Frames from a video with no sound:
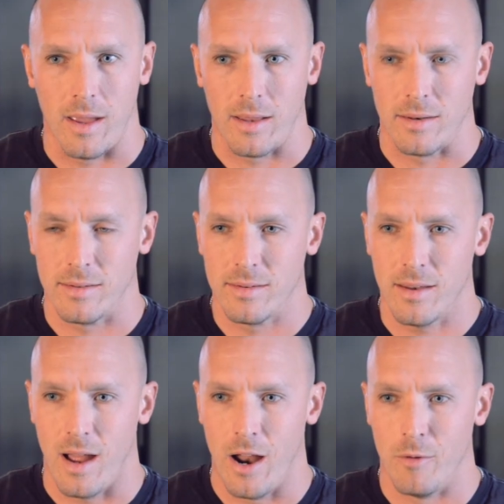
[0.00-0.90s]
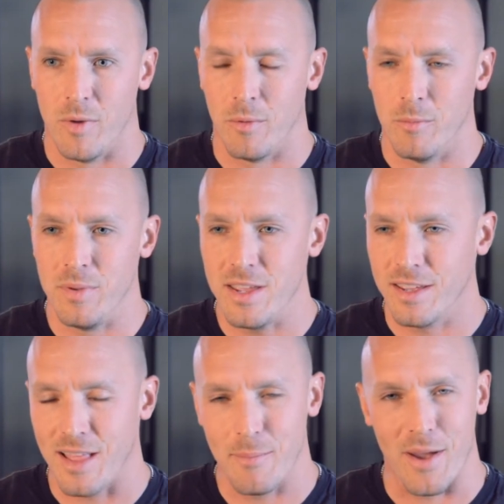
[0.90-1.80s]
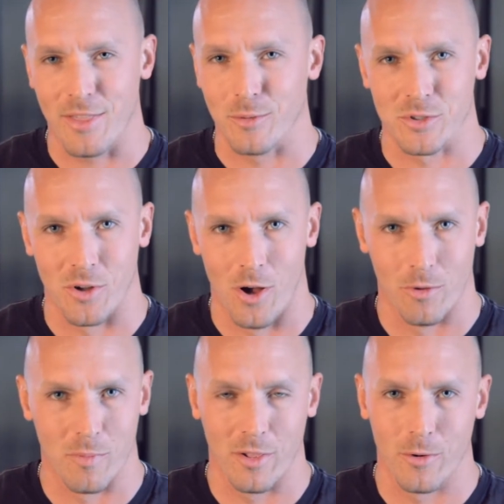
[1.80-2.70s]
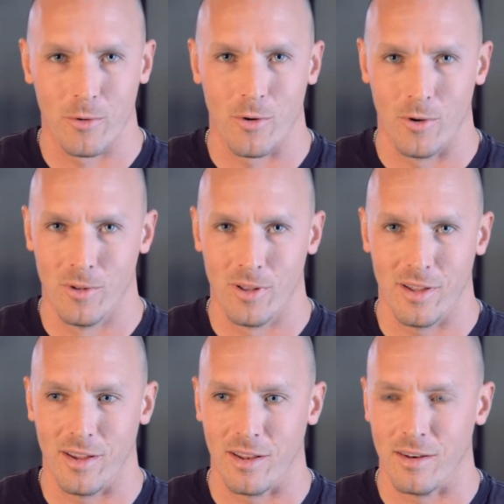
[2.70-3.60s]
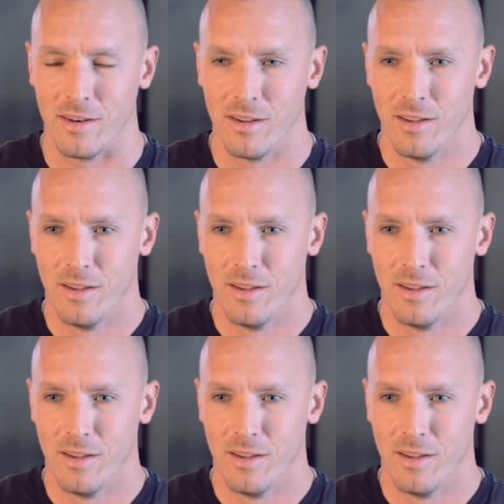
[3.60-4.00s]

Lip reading: And I remember being in that bathroom stall with my little girl, and